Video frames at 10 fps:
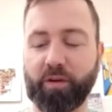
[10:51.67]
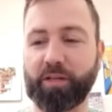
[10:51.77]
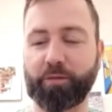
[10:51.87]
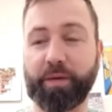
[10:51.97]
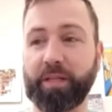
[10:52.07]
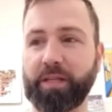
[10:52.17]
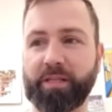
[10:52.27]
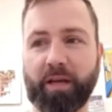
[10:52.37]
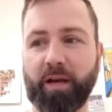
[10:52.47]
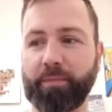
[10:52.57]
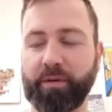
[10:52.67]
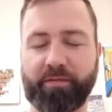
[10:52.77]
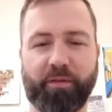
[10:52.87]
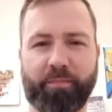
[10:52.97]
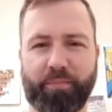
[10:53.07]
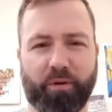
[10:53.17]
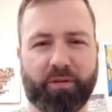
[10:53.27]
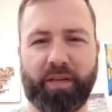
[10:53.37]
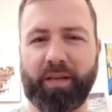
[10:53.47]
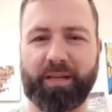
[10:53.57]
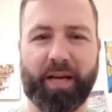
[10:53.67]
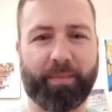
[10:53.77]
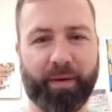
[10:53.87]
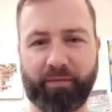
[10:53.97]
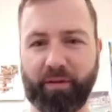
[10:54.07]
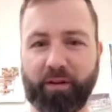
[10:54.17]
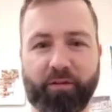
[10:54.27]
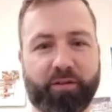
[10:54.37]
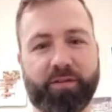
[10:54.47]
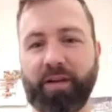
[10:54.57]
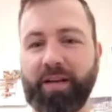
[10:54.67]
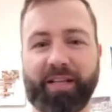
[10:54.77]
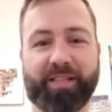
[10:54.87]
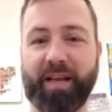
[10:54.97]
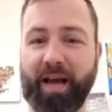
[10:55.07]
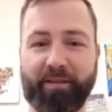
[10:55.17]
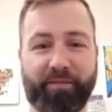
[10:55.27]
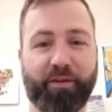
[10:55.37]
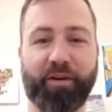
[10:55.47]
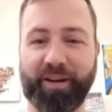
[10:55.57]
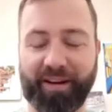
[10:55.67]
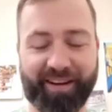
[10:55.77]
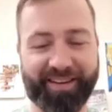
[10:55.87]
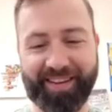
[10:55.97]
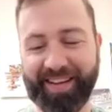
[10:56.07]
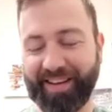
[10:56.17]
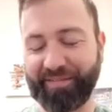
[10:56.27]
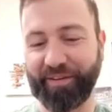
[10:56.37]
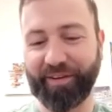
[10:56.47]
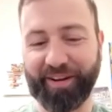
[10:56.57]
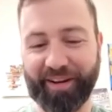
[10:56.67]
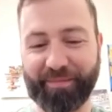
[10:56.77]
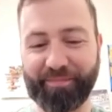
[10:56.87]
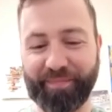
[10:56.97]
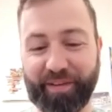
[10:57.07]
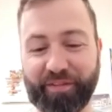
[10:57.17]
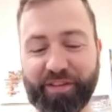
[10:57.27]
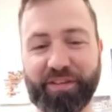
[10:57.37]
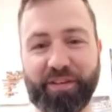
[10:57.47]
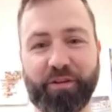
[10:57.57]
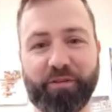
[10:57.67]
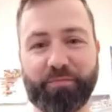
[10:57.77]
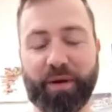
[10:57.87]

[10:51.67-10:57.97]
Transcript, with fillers: so I just picked this thing up and it's very bulky and top heavy or just it's not very uh very um efficient to use.